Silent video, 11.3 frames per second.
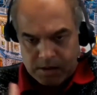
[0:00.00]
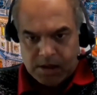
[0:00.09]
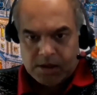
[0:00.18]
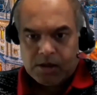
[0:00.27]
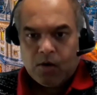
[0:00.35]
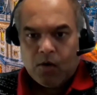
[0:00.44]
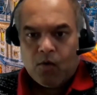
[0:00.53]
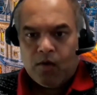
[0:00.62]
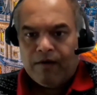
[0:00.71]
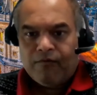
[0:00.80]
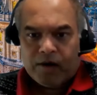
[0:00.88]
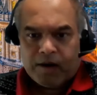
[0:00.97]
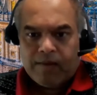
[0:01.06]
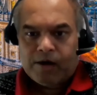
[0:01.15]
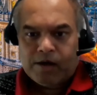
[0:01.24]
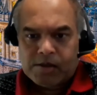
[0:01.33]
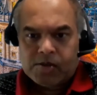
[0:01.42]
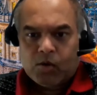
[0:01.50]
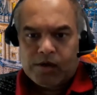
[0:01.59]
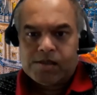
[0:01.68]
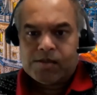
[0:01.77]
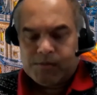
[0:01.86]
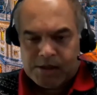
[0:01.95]
his goal of whatever his goal
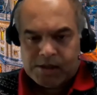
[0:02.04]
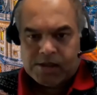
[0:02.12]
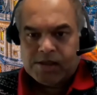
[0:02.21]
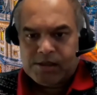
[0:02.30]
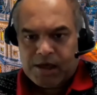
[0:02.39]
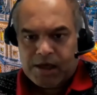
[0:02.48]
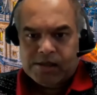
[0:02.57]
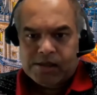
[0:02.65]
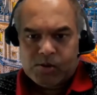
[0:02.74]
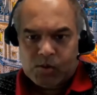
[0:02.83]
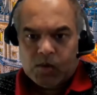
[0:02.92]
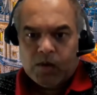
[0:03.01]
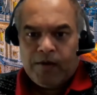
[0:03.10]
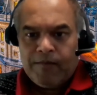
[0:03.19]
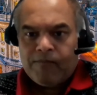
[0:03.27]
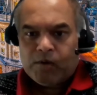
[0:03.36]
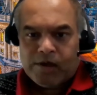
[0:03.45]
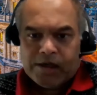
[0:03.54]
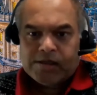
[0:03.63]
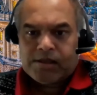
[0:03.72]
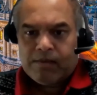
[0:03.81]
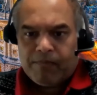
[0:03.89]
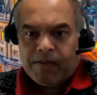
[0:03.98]
is, which in this case is to kill
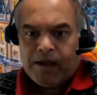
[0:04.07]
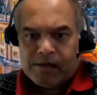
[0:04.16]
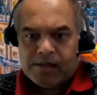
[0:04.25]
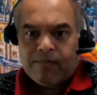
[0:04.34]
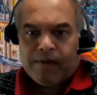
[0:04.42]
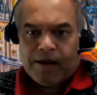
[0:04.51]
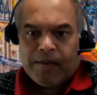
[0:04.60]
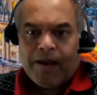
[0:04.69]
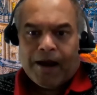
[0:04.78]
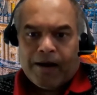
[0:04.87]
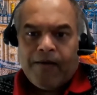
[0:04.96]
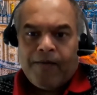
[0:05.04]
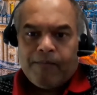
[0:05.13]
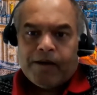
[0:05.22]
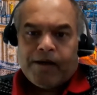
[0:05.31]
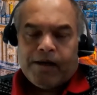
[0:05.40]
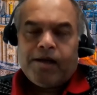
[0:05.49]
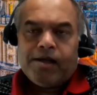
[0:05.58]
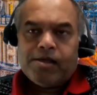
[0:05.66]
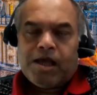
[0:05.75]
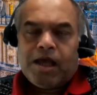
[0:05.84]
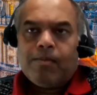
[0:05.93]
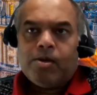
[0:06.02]
something or something like that. But it
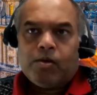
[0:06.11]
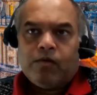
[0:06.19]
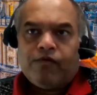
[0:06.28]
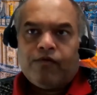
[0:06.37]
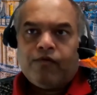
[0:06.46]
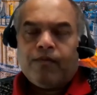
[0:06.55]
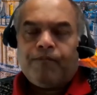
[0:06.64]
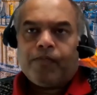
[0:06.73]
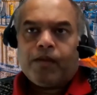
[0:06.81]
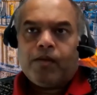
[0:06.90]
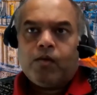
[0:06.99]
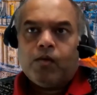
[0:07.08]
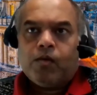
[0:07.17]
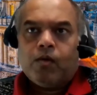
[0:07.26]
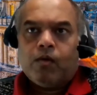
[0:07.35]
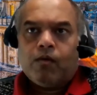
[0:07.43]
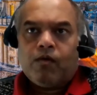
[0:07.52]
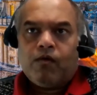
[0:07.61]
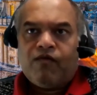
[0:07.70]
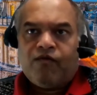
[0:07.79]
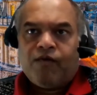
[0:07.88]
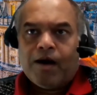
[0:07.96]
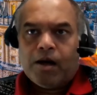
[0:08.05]
is able to
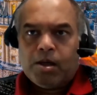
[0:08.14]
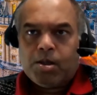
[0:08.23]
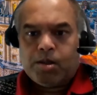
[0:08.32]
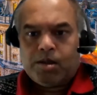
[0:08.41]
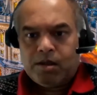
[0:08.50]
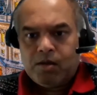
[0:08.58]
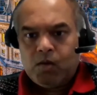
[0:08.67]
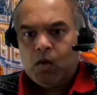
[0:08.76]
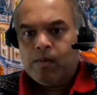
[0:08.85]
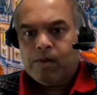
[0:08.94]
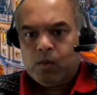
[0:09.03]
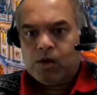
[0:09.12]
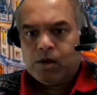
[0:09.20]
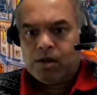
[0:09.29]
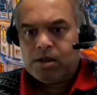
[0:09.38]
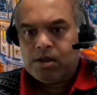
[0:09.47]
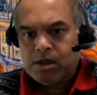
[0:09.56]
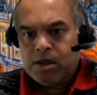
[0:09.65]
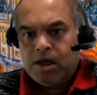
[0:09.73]
function in a human world